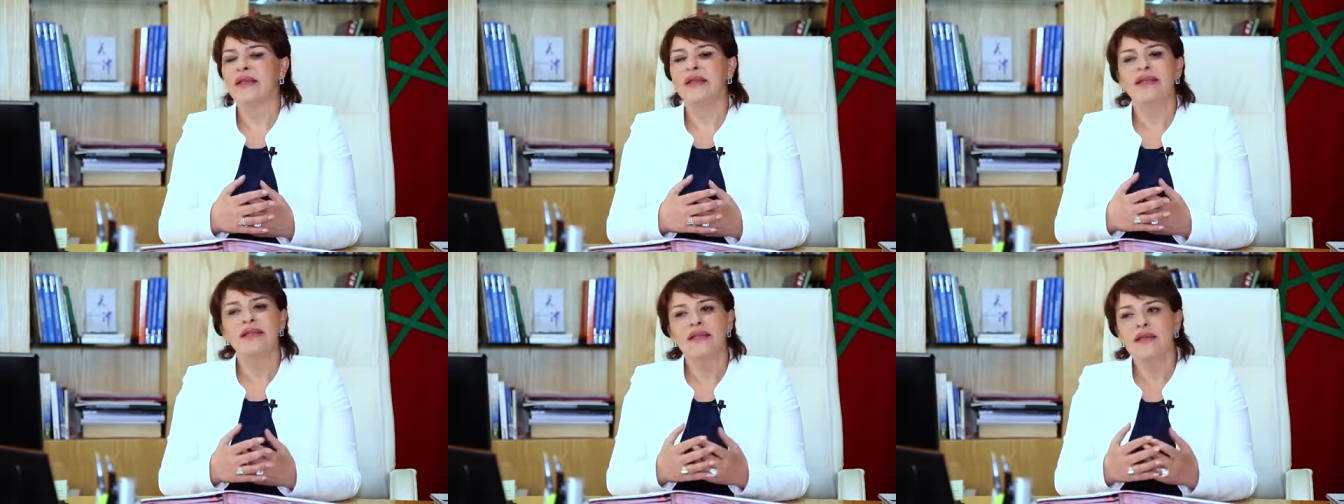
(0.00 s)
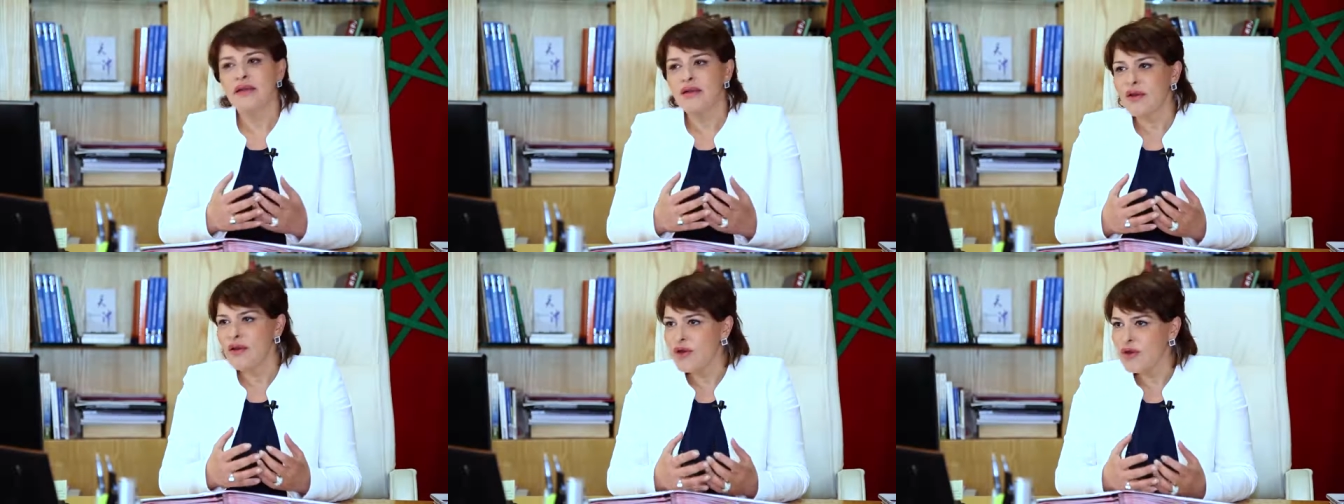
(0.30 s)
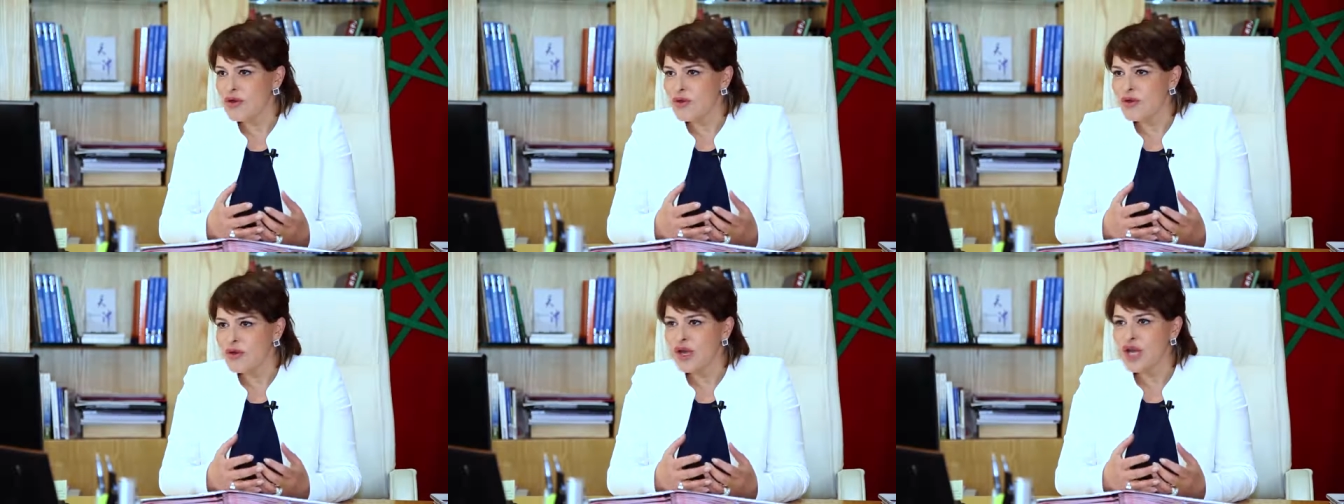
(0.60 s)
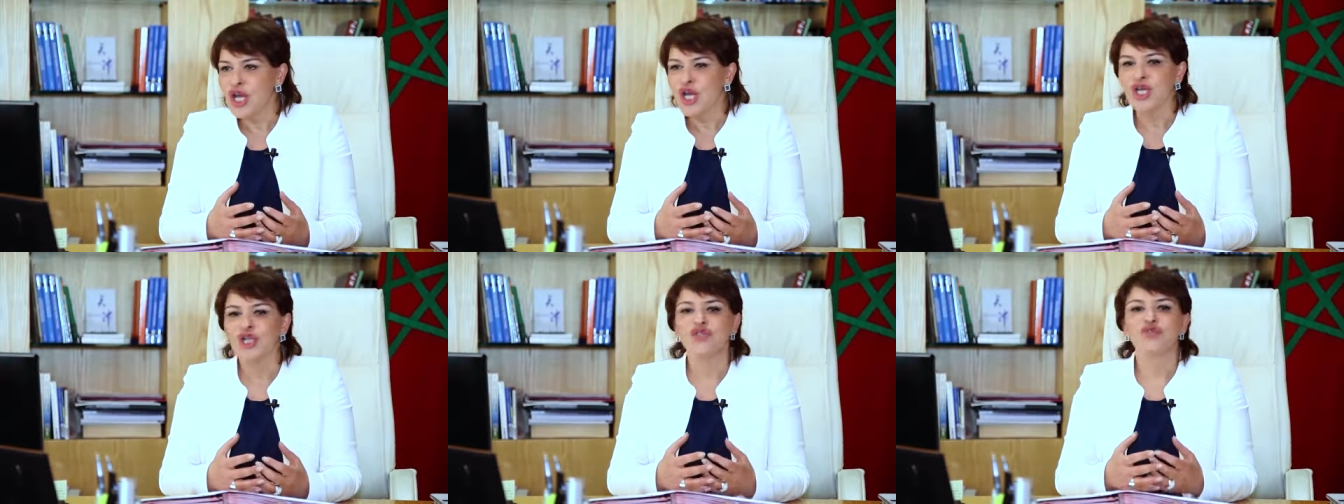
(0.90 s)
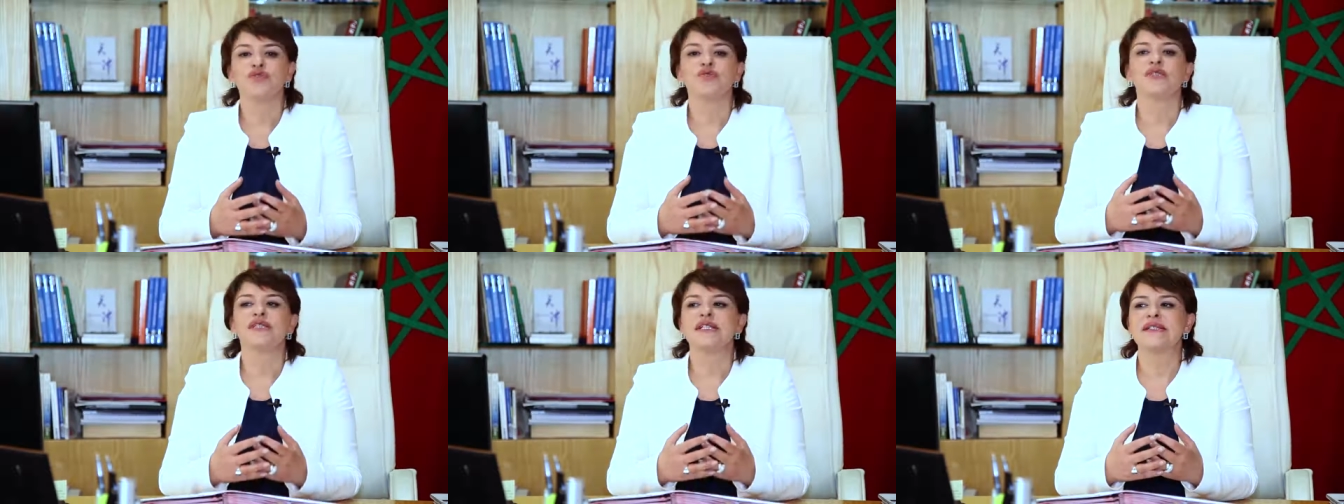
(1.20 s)
any law
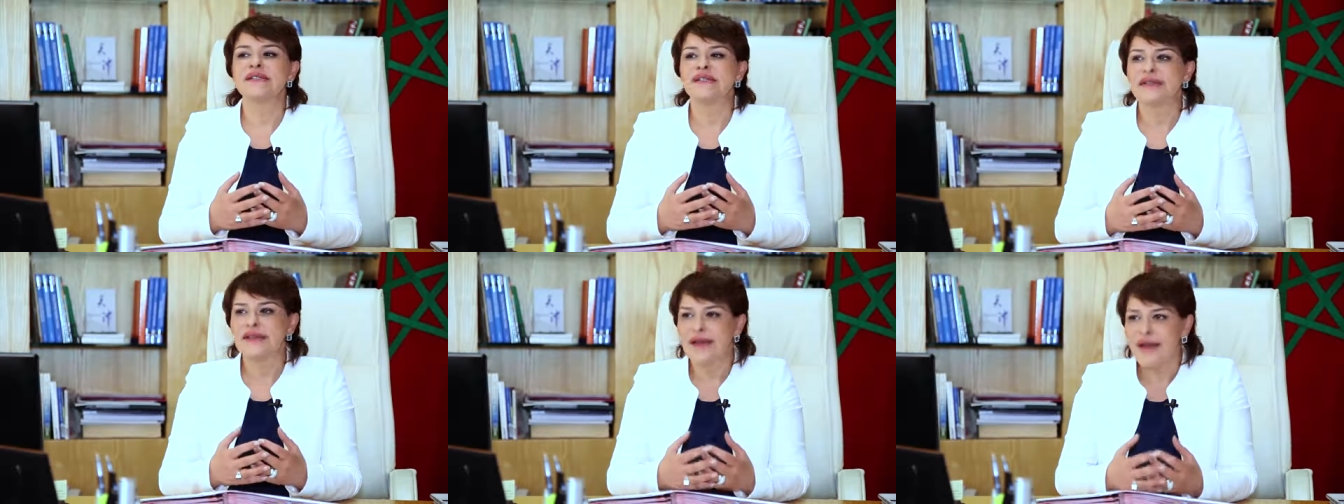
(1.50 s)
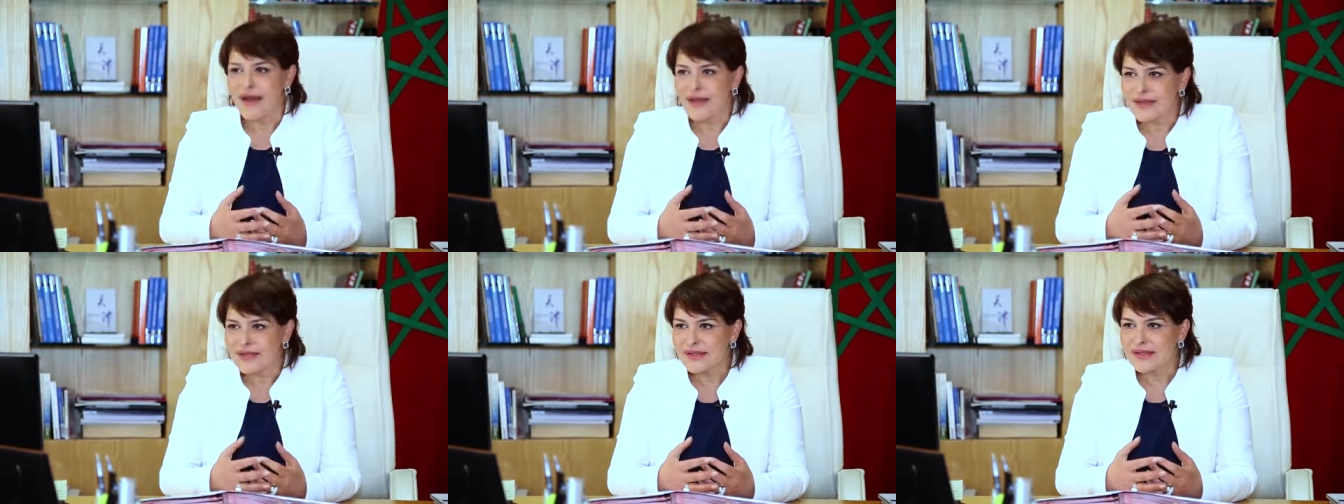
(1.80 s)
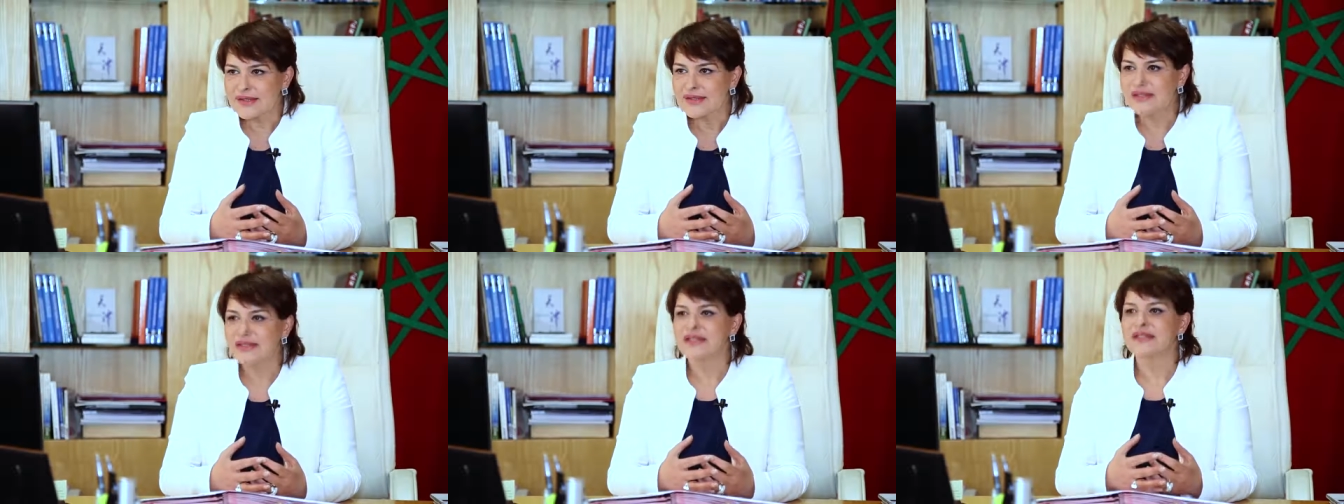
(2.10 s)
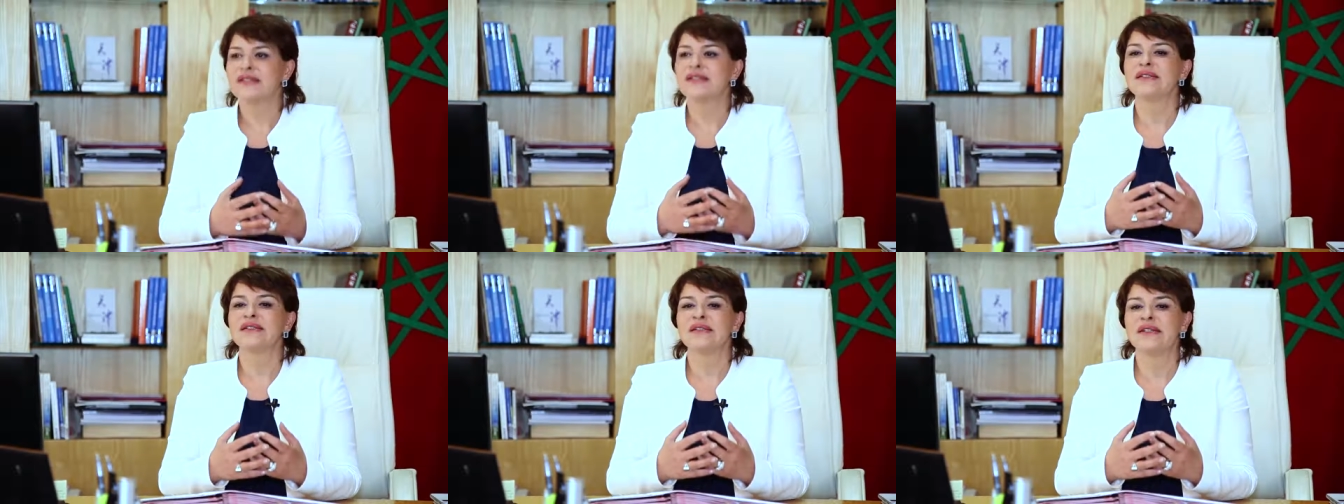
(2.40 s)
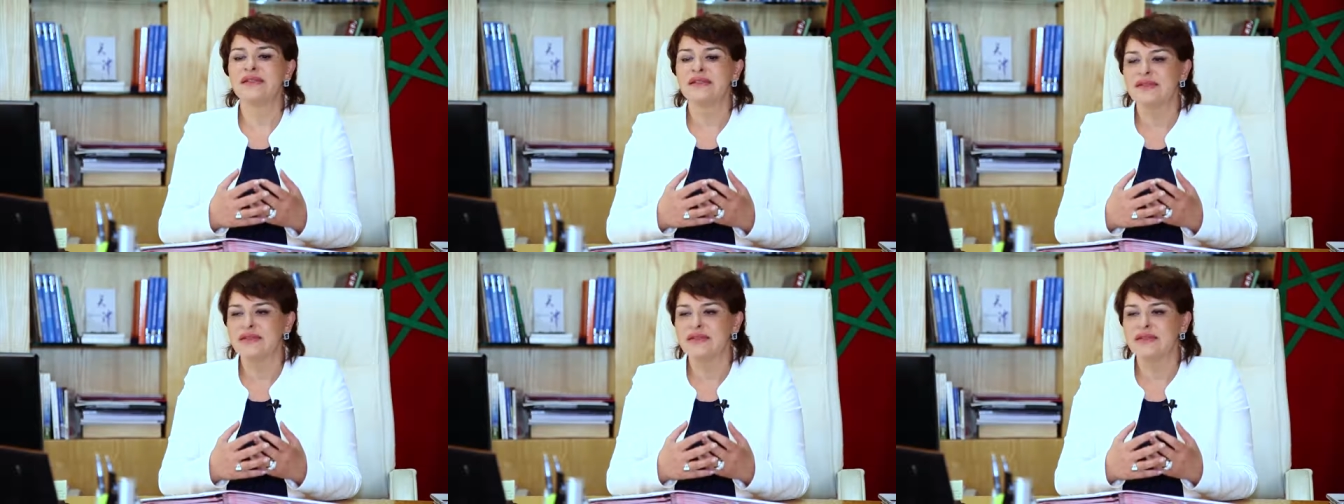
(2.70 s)
to discuss. This is